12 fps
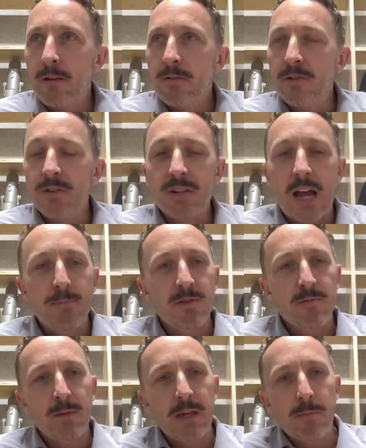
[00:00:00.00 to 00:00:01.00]
do the
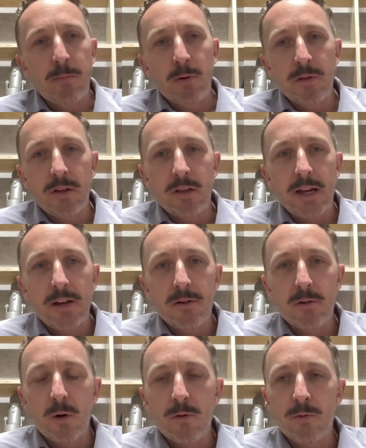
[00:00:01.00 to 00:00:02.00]
types of people that
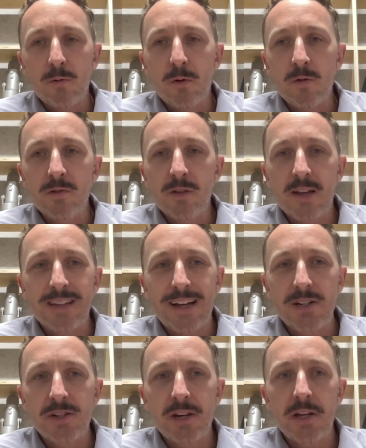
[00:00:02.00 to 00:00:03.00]
land growth roles has
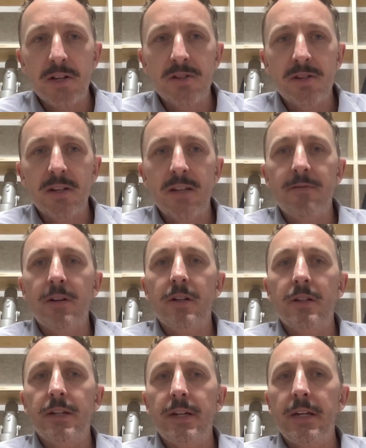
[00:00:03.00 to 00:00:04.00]
that changed
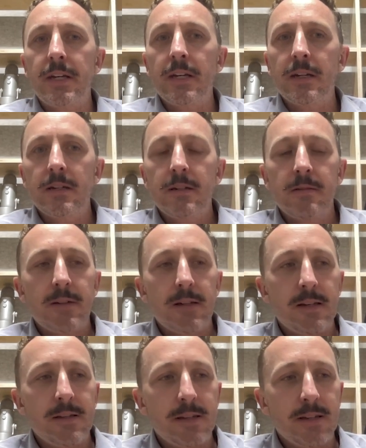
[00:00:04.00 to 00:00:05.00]
significantly?
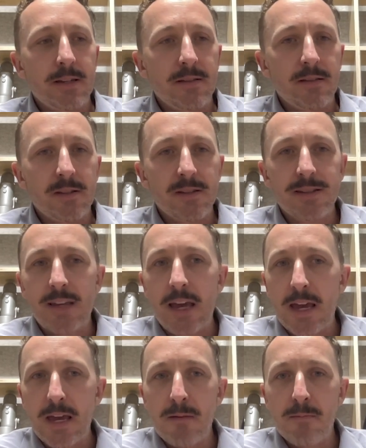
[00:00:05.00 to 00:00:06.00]
Is it the
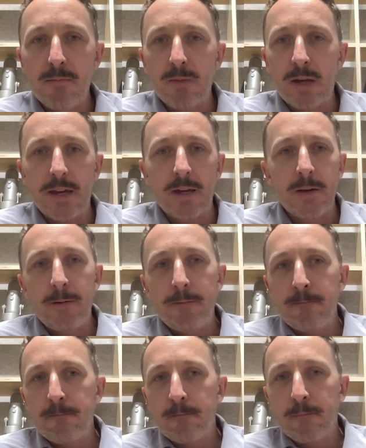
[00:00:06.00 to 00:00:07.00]
same? Like,
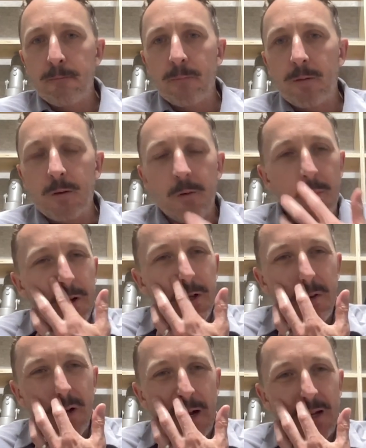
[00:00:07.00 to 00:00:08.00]
what are
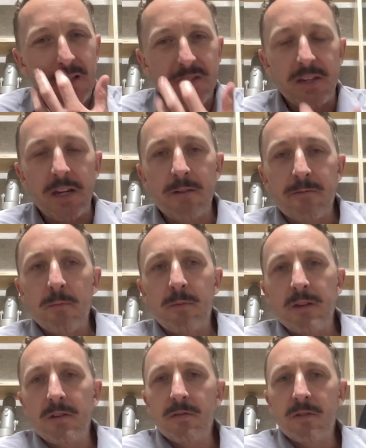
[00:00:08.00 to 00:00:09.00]
you kind of seeing
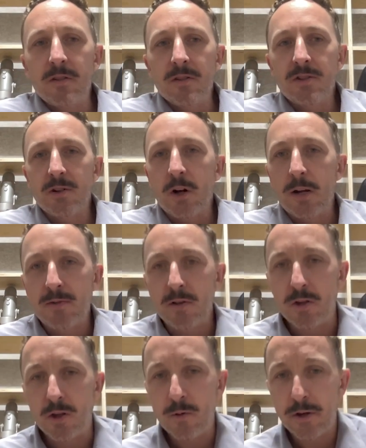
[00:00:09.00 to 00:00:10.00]
from the the startups
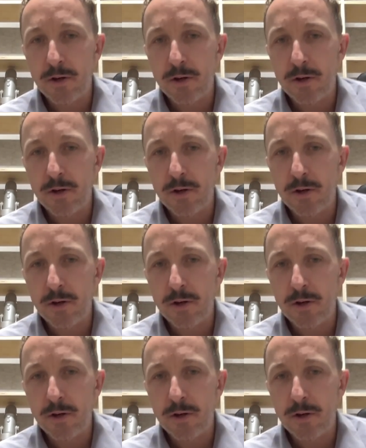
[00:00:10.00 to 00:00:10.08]
that you